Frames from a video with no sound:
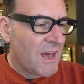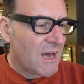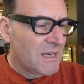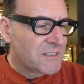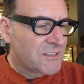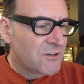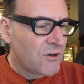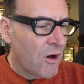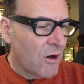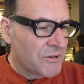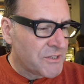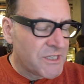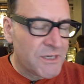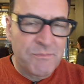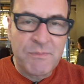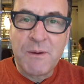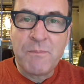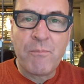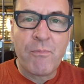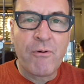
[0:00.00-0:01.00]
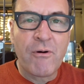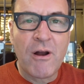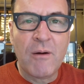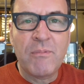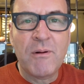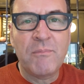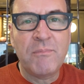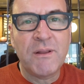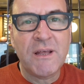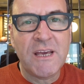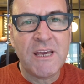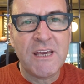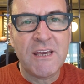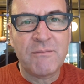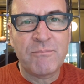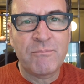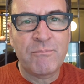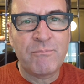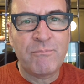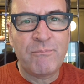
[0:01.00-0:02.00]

That's got to be probably